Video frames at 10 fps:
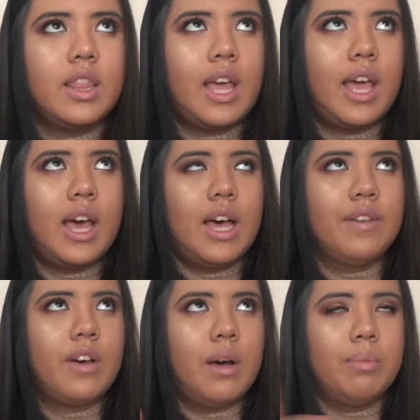They
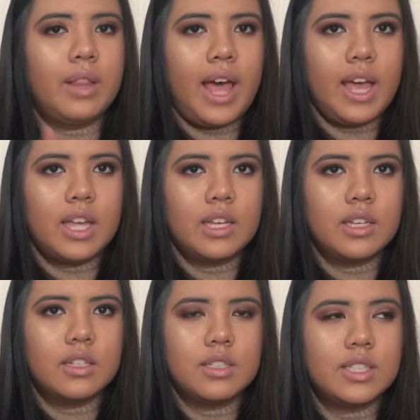have a black
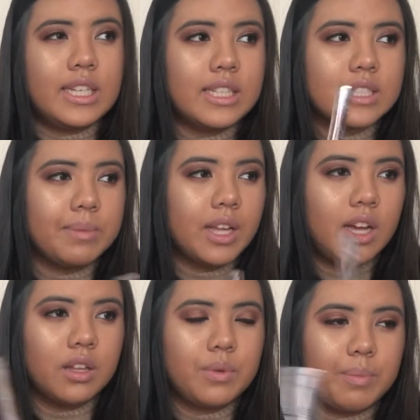tea, something
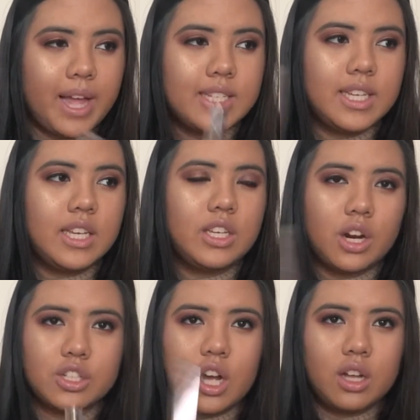colored with black tea,
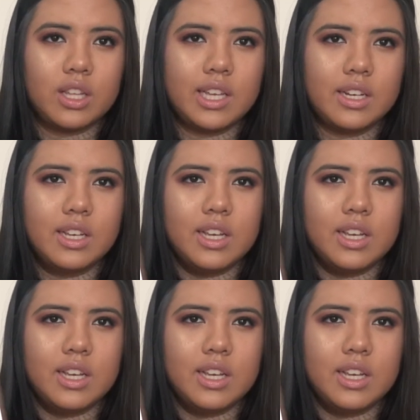dark chocolate.